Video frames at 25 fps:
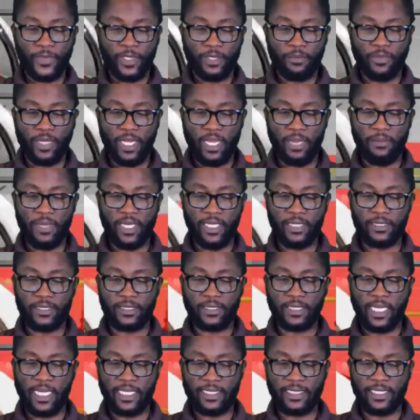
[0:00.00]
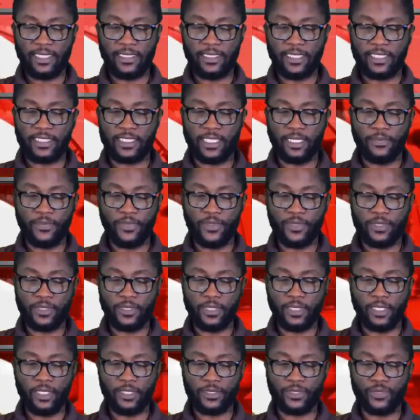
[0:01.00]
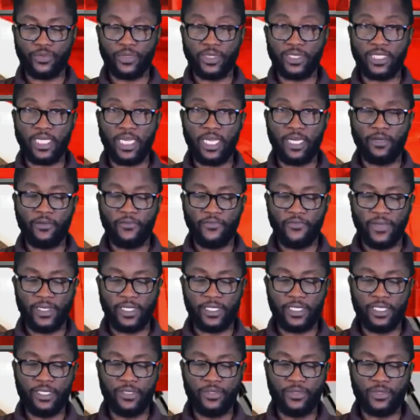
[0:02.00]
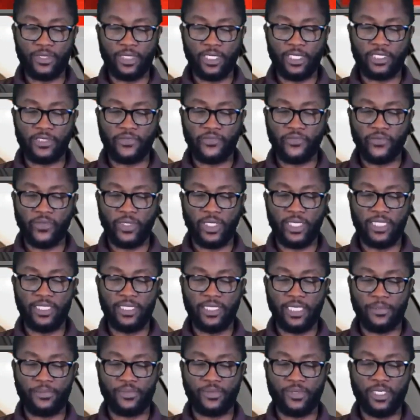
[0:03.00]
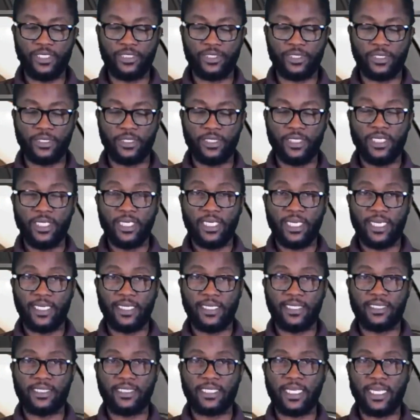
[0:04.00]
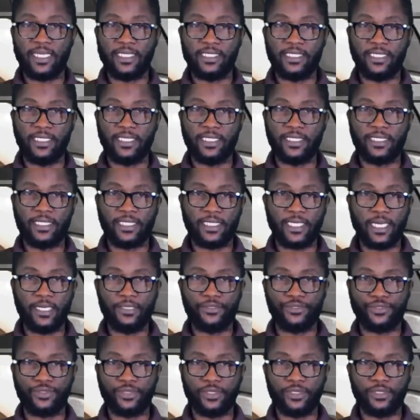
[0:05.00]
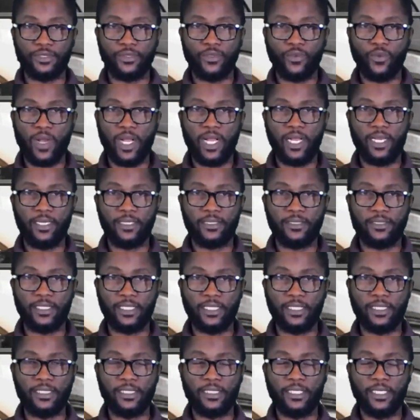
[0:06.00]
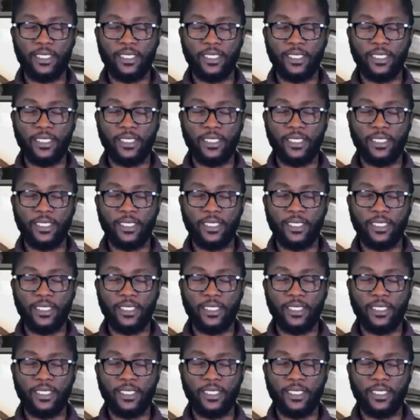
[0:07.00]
Mohammed cited examples to illustrate how fake news is fueling oppression and anxiety in the country while the